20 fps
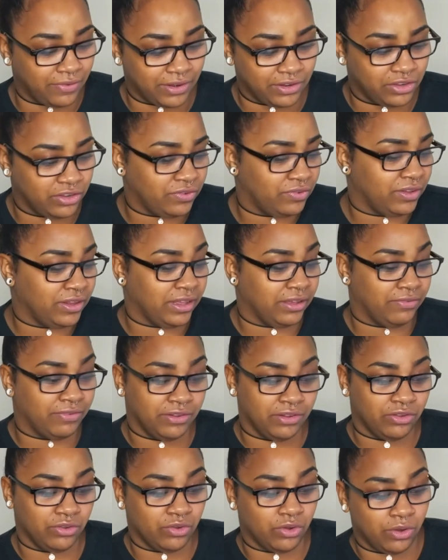I just feel like
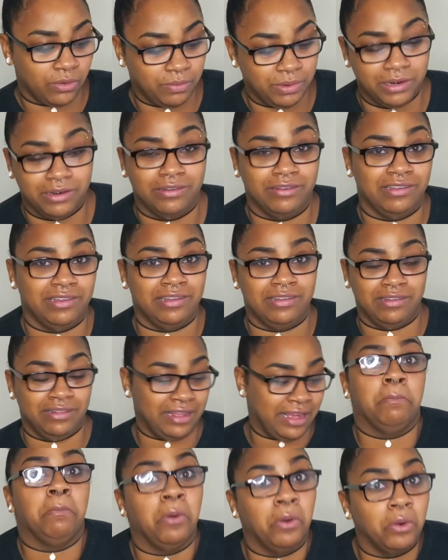physical appearance isn't
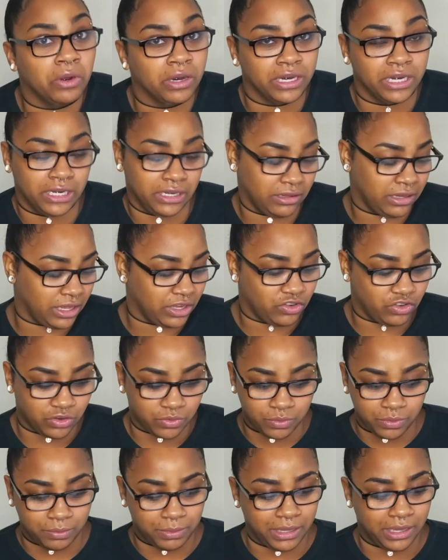that important. Like,
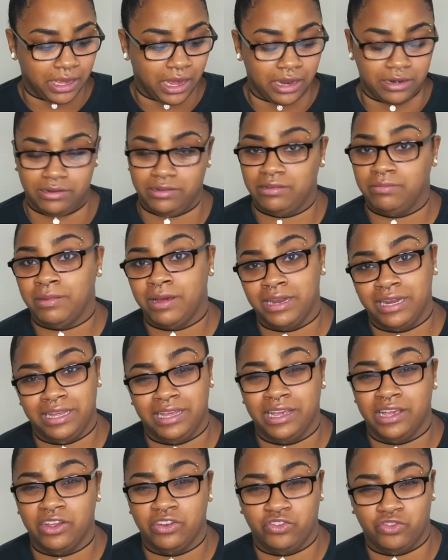should we be honest about it?
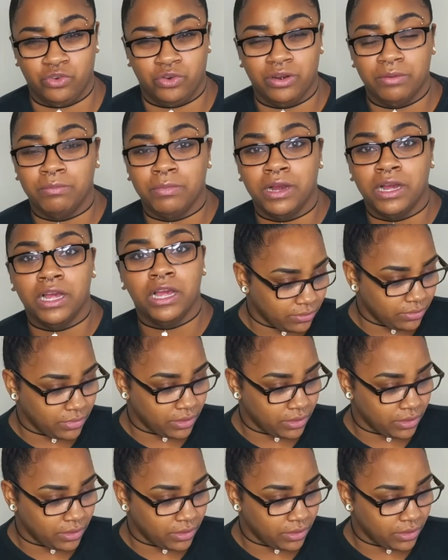Yeah, sure. But